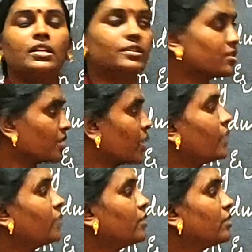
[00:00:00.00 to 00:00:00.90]
The
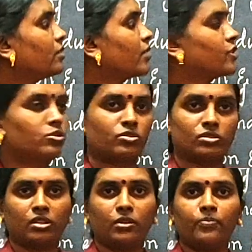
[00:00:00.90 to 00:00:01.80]
second thing is I should
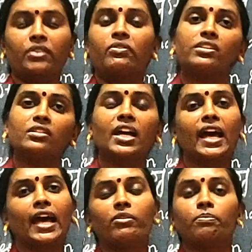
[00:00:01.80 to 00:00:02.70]
see whether I
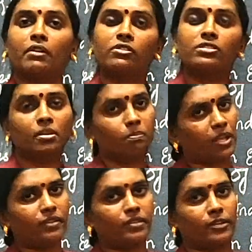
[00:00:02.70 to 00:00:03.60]
have a power
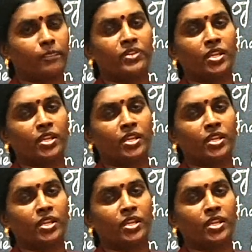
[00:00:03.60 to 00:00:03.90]
supply there,